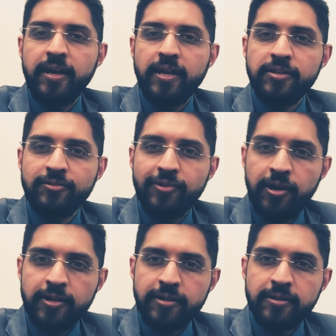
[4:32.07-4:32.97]
and you've
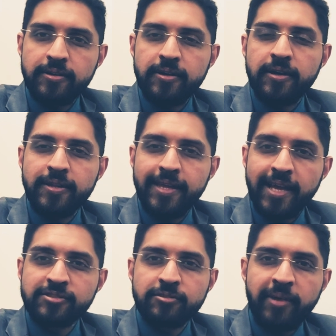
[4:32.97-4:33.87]
gone the
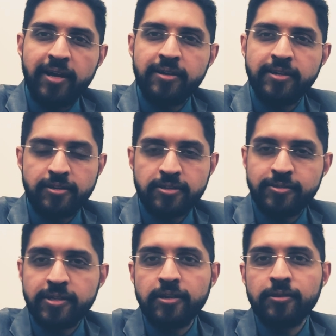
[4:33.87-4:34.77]
extra mile in order
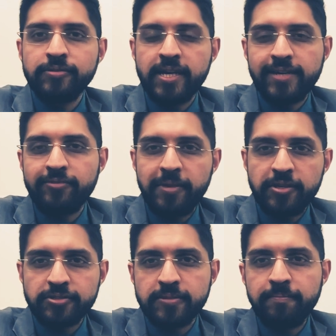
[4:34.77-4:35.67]
to include that
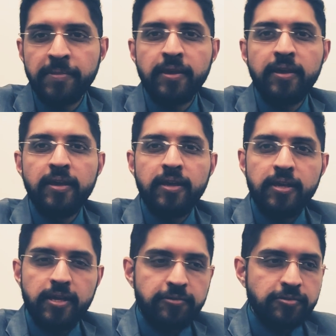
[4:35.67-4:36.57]
information.
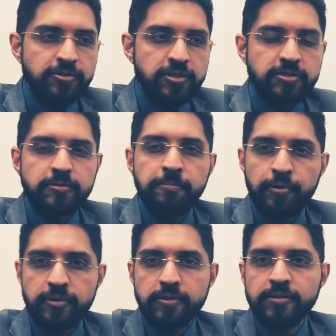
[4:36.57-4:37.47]
If you just
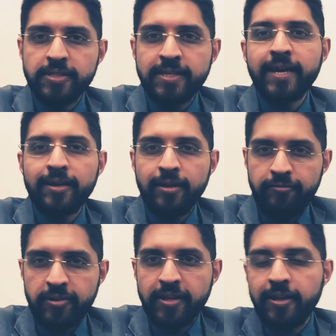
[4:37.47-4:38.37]
put the title
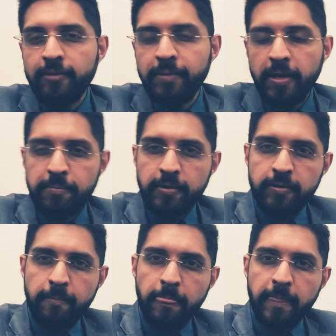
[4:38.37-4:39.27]
of a clinical paper
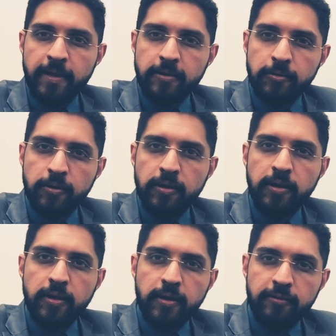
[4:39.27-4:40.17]
in
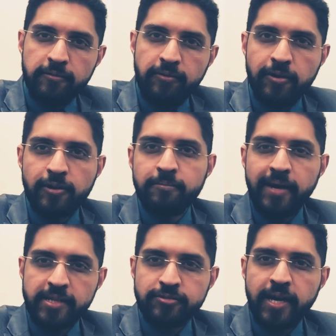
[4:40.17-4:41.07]
Google, followed
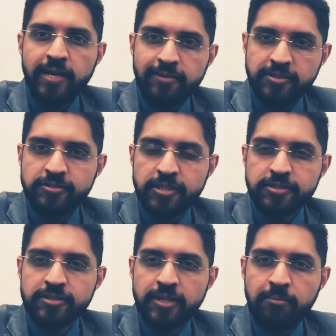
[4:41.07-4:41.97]
by trial
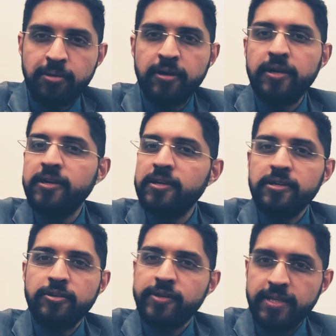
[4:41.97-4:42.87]
registration number,
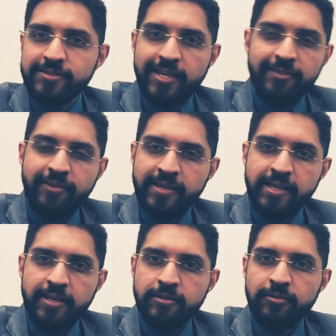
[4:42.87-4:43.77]
you can easily find
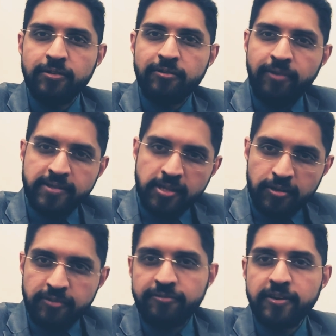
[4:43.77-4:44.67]
that. You'll find it
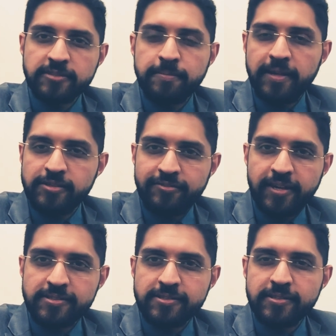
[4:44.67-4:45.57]
on the first page of
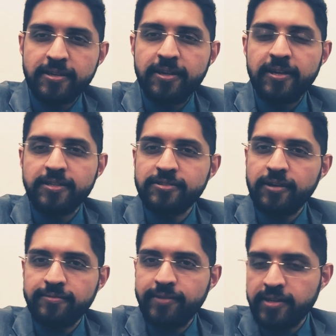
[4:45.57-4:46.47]
hits. It's
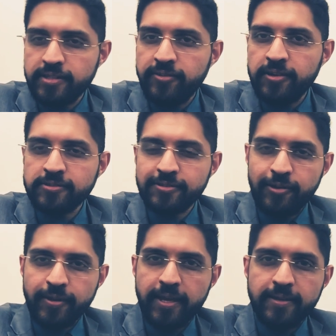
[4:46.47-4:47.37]
not very difficult to
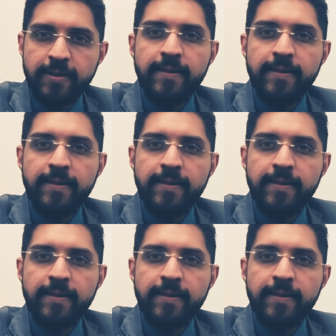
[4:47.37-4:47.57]
locate.